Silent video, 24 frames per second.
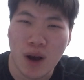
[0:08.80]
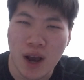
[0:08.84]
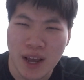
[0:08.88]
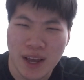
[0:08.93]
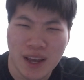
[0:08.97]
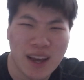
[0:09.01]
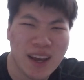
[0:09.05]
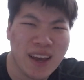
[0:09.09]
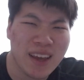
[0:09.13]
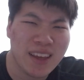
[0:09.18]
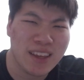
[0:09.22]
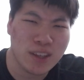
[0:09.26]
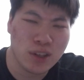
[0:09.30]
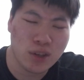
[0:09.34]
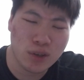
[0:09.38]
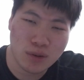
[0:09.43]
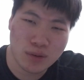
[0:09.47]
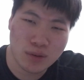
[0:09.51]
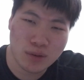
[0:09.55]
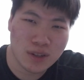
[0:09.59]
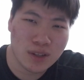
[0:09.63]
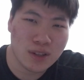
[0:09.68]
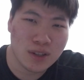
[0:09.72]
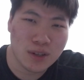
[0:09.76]
I
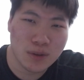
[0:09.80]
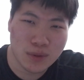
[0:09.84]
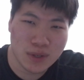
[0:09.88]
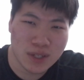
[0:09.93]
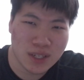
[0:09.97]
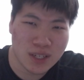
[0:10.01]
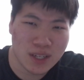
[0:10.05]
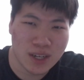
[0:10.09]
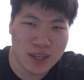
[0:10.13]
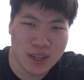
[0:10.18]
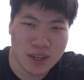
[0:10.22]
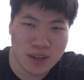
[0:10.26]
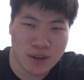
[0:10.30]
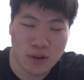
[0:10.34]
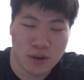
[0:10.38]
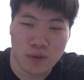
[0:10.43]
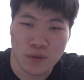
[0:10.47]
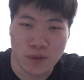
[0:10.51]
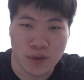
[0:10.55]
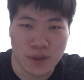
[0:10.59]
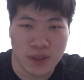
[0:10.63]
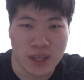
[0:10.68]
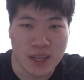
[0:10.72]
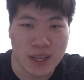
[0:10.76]
use the Lewis gun
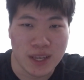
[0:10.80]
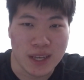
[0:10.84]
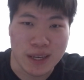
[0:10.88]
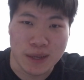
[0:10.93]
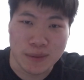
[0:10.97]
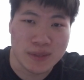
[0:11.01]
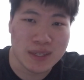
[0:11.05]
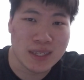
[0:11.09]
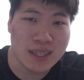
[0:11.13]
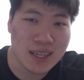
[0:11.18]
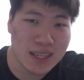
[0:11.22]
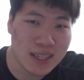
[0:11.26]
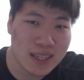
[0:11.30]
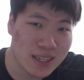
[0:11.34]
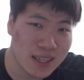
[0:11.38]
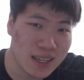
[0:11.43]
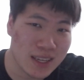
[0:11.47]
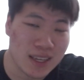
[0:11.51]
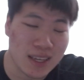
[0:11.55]
over the M60.